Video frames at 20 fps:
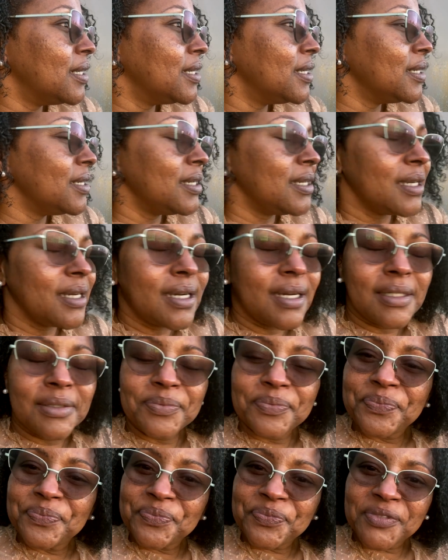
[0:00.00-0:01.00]
Yeah,
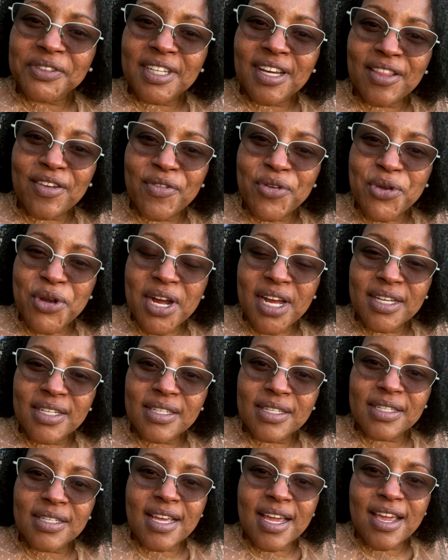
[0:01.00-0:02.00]
I love you
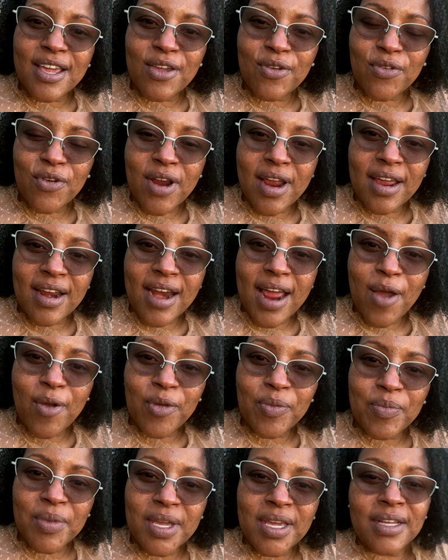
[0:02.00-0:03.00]
guys. Thank you for hanging out
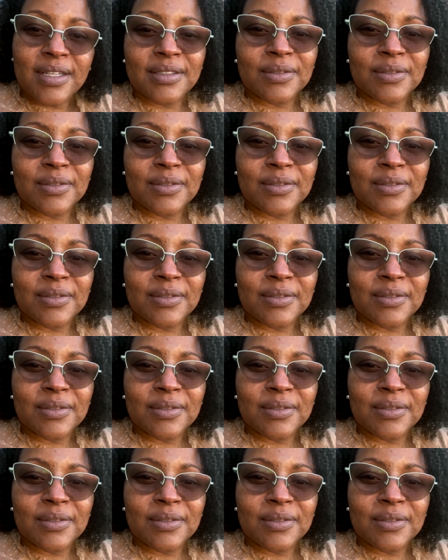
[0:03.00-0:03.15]
with me.